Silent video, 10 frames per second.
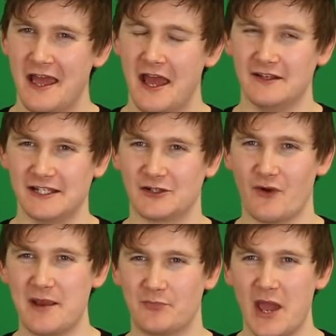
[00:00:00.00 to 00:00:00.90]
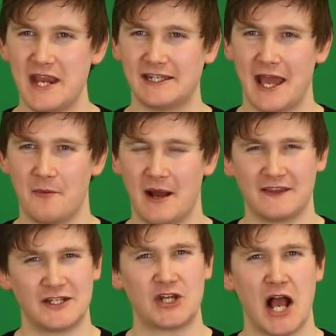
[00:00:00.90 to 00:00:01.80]
And there's this great breakdown by I
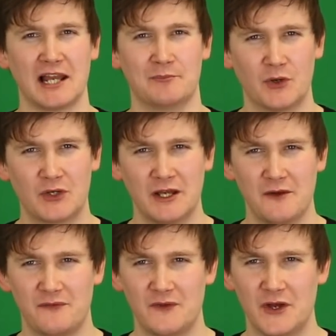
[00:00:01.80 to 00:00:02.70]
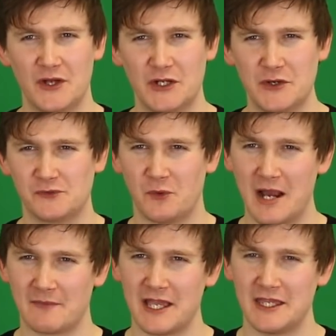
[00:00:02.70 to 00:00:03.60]
think it's Charlie Brooker for
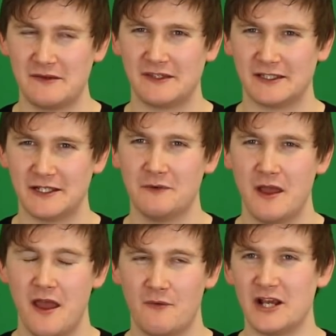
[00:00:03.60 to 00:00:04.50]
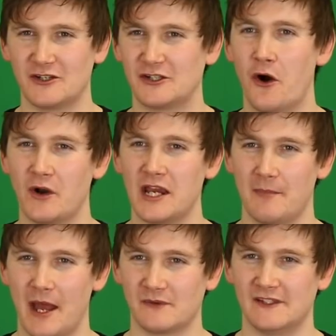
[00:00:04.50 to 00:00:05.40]
Newswipe that he used to do, where he's just talking
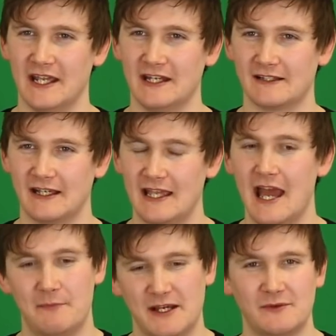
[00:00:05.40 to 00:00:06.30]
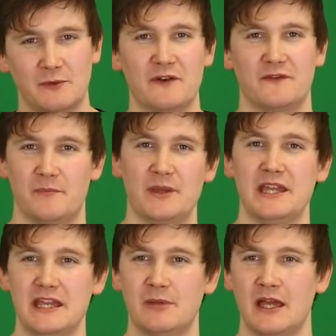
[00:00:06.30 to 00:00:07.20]
about it, and he's like, yeah, because we work for the
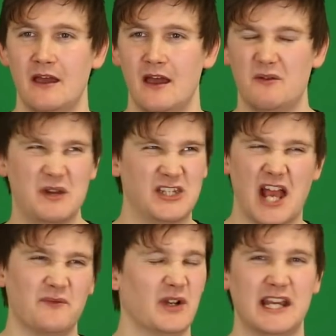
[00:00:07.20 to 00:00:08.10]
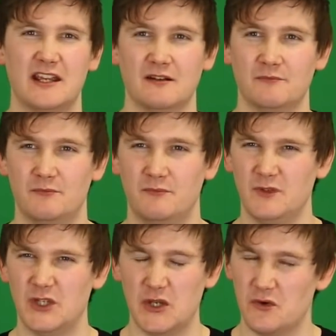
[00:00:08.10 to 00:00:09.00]
Beeb, we generally can
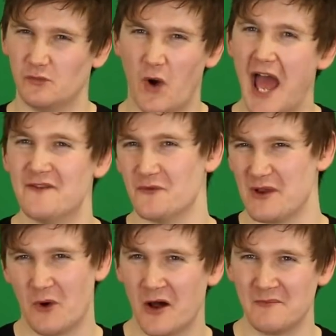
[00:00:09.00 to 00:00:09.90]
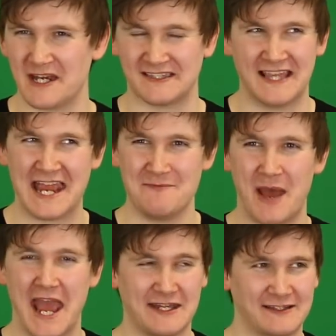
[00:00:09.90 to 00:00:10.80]
use whatever we want because they
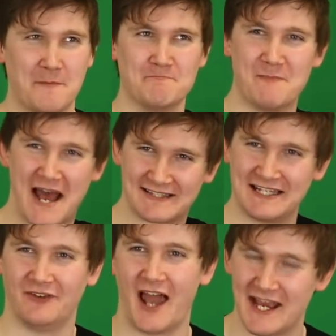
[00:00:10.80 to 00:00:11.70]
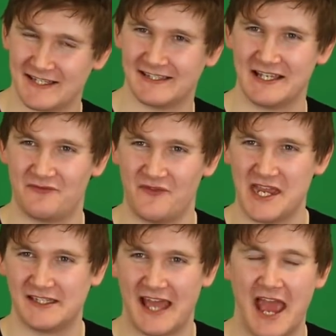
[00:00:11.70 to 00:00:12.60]
paid a massive licensing
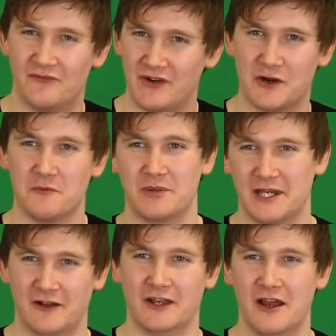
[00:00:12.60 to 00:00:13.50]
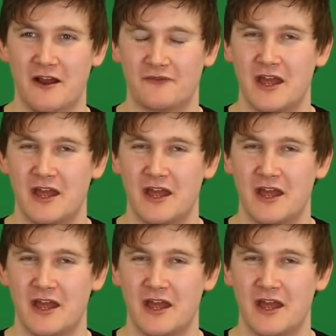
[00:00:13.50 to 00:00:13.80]
fee to every company on earth